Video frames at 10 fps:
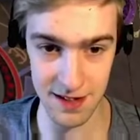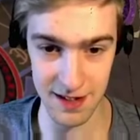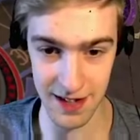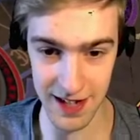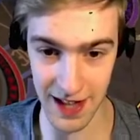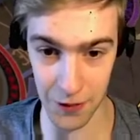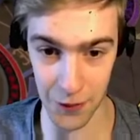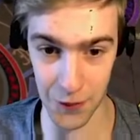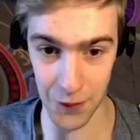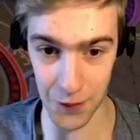He's like,
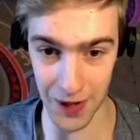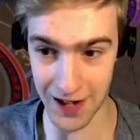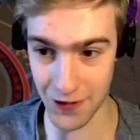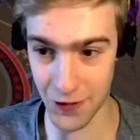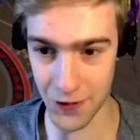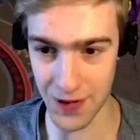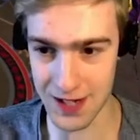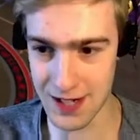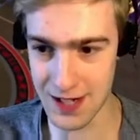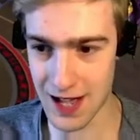oh, hello.
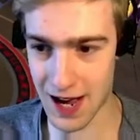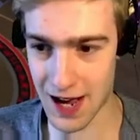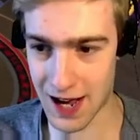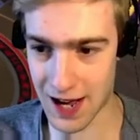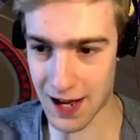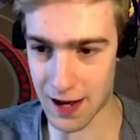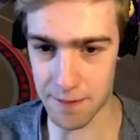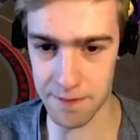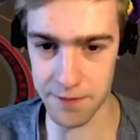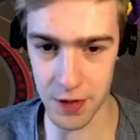
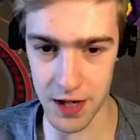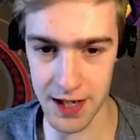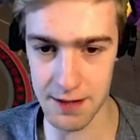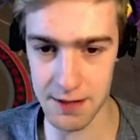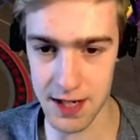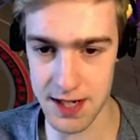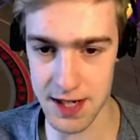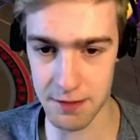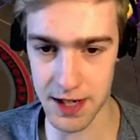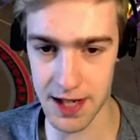We're going to keep this.
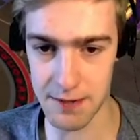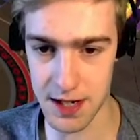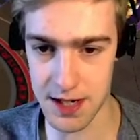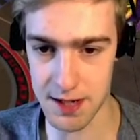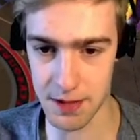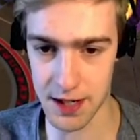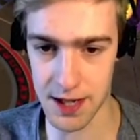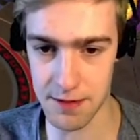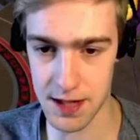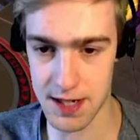I'm going to keep this. I'm going to
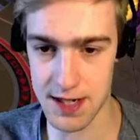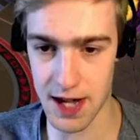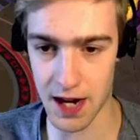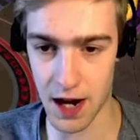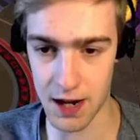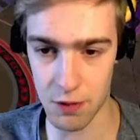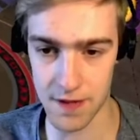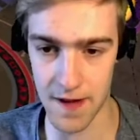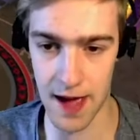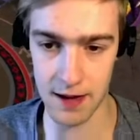keep this. I kind of want
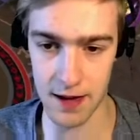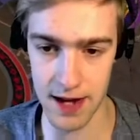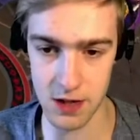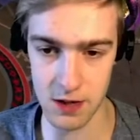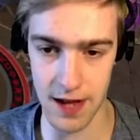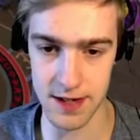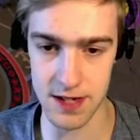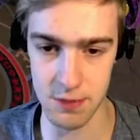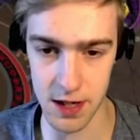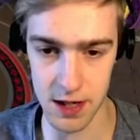that. I don't like this.
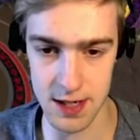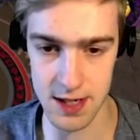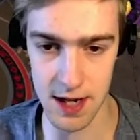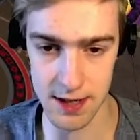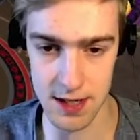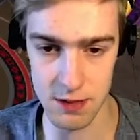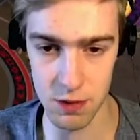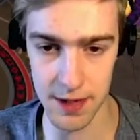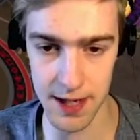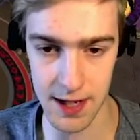We're going to discard this. What do
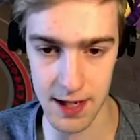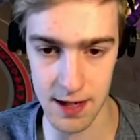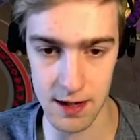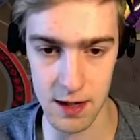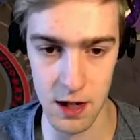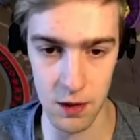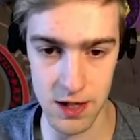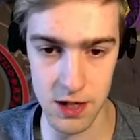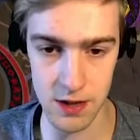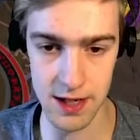we get here? We
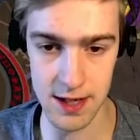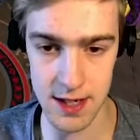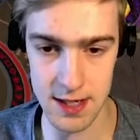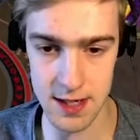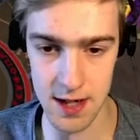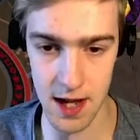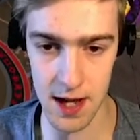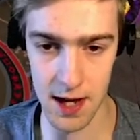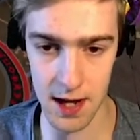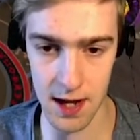don't need this. We
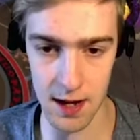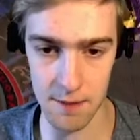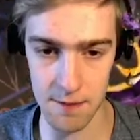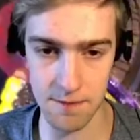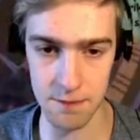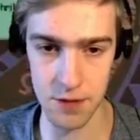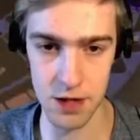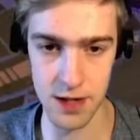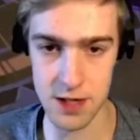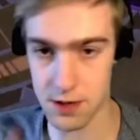don't
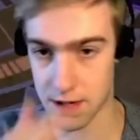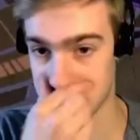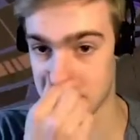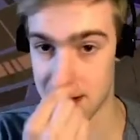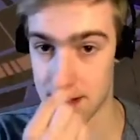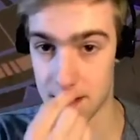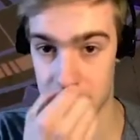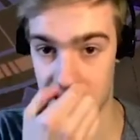need two Kismas either.